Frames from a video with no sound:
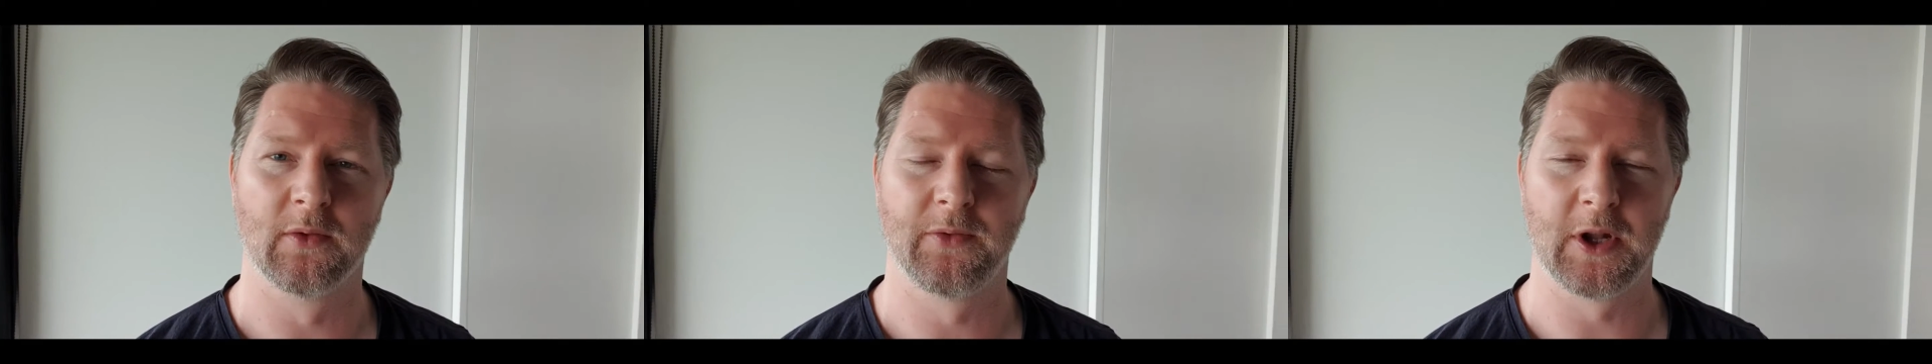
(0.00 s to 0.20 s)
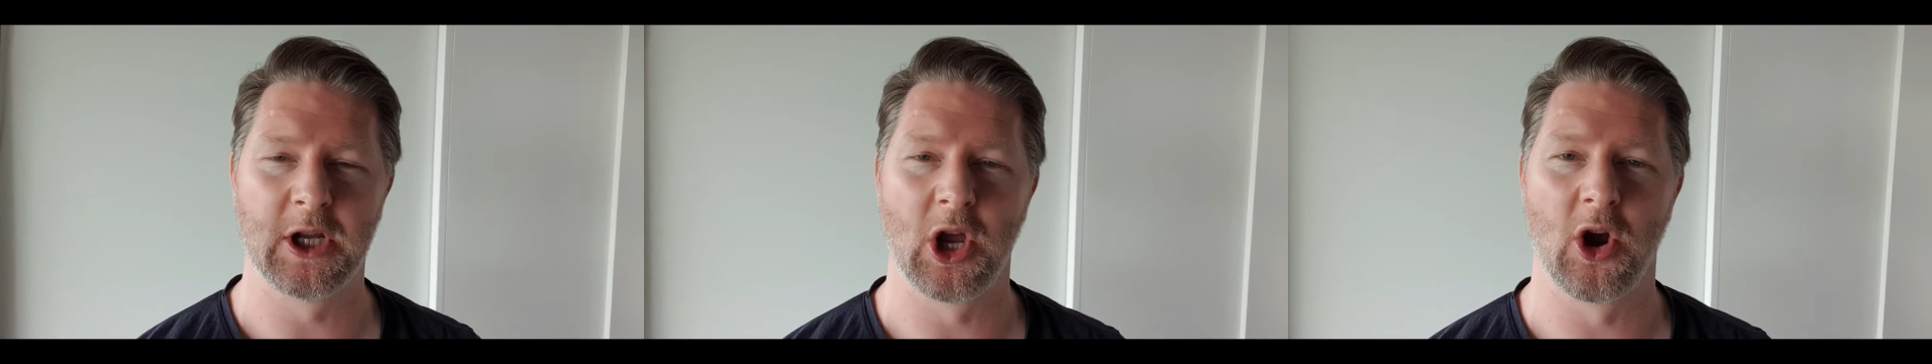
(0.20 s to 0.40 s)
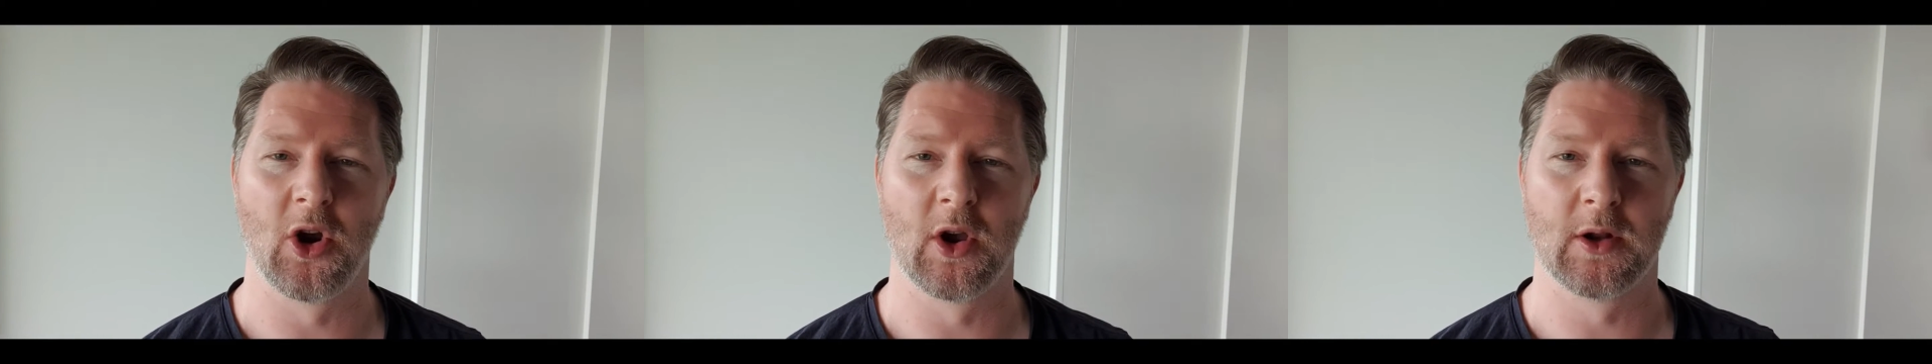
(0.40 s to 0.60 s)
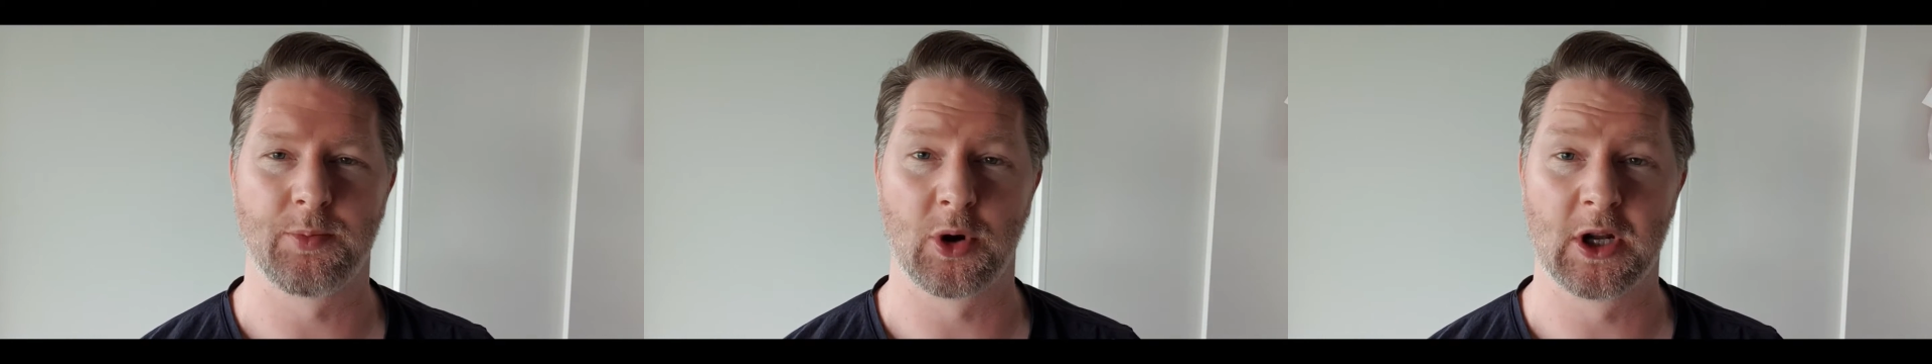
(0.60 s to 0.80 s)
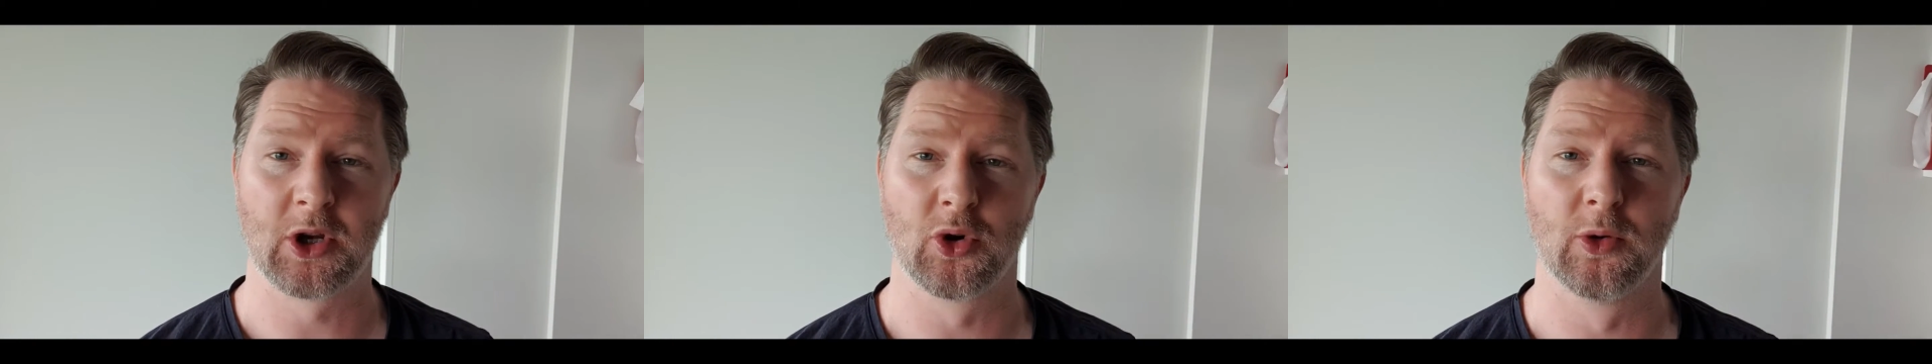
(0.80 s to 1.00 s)
video and a
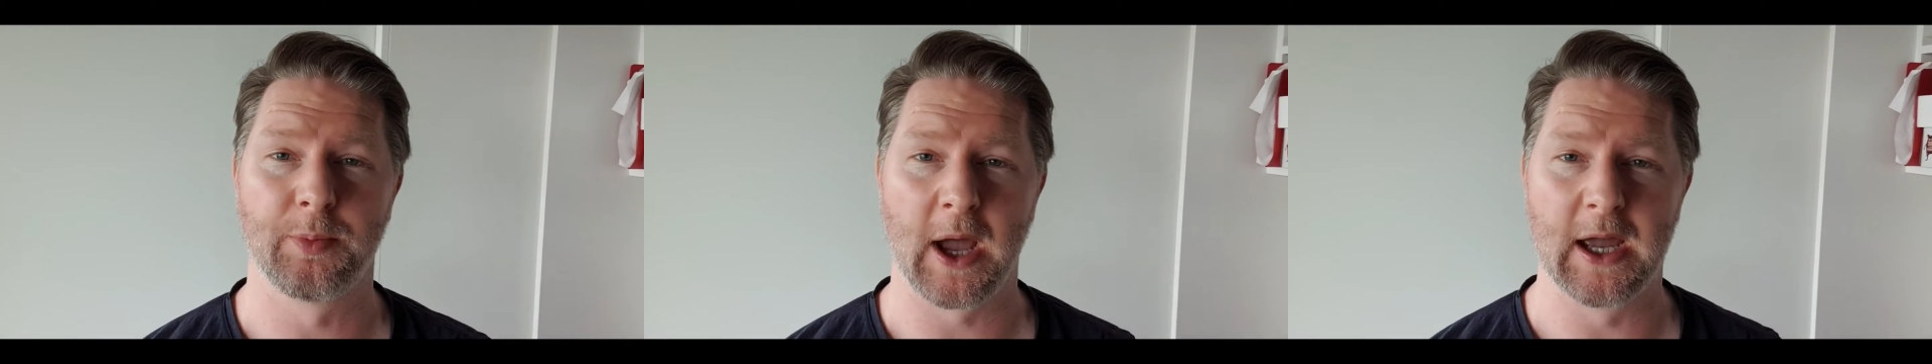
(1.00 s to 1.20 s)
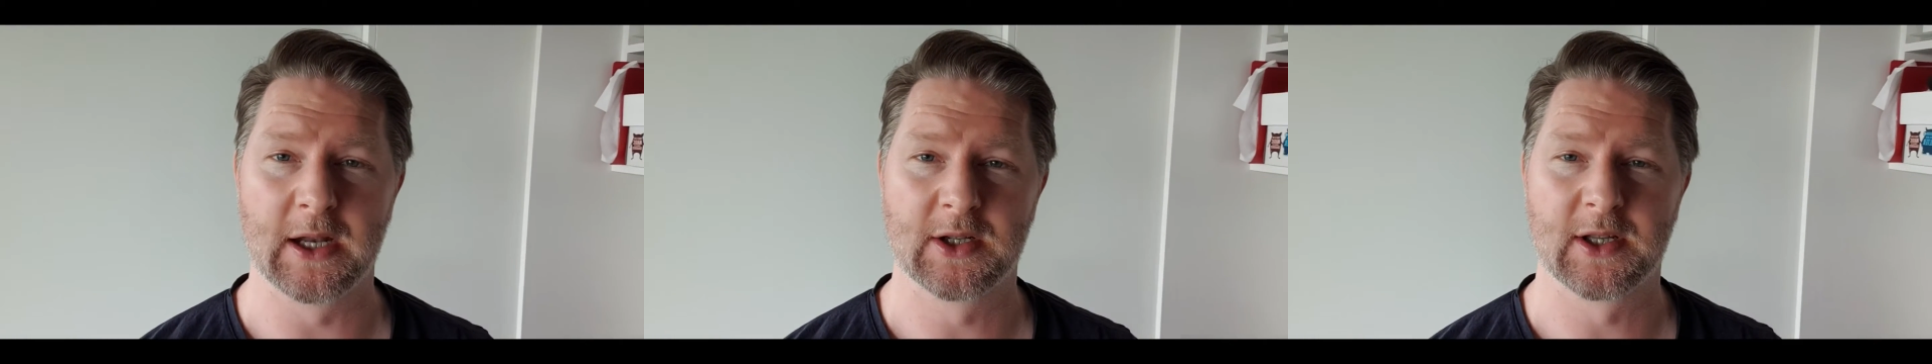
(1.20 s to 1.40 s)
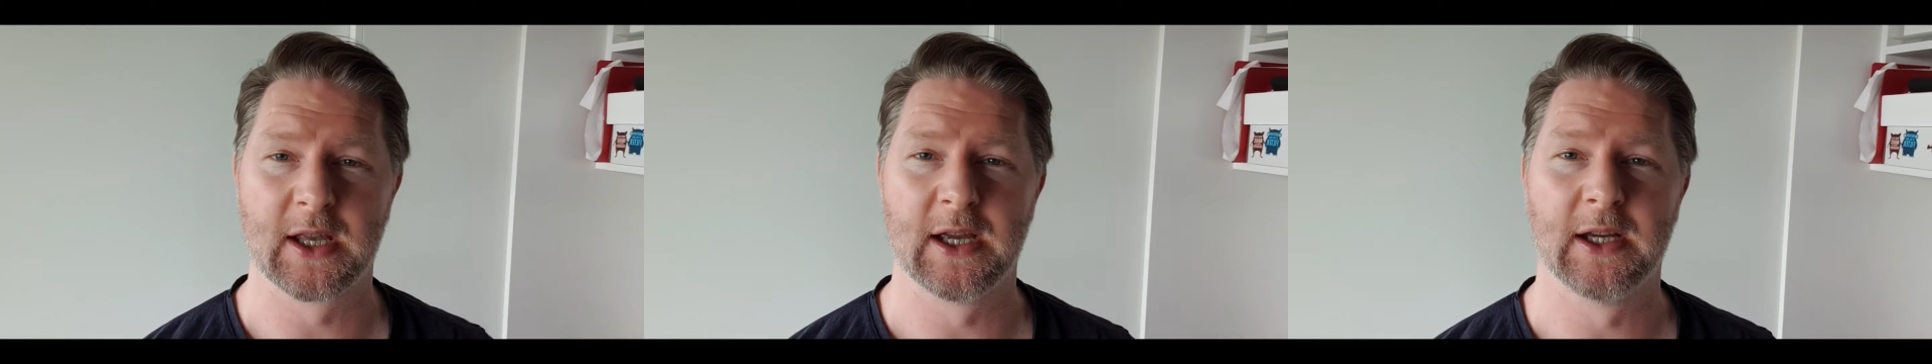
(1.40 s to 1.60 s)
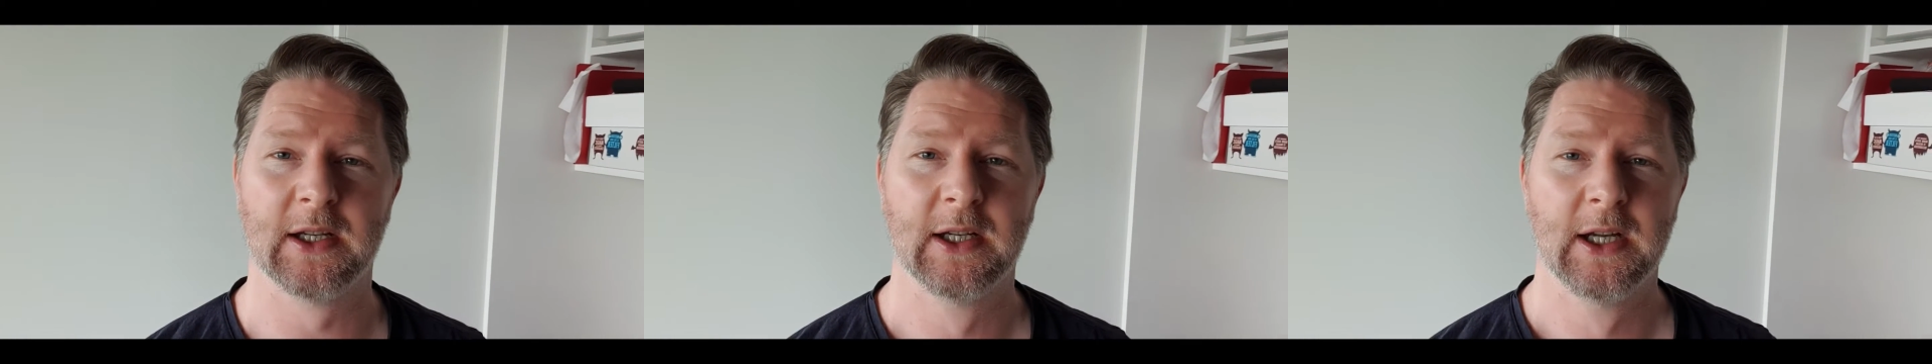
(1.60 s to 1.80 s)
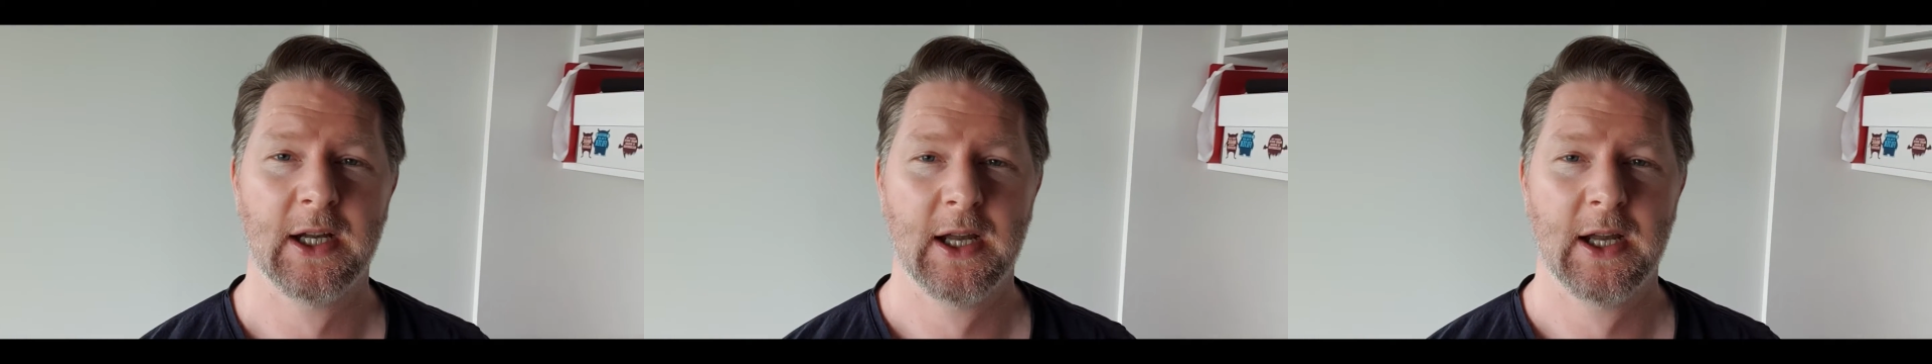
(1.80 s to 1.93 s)
pretty cool page there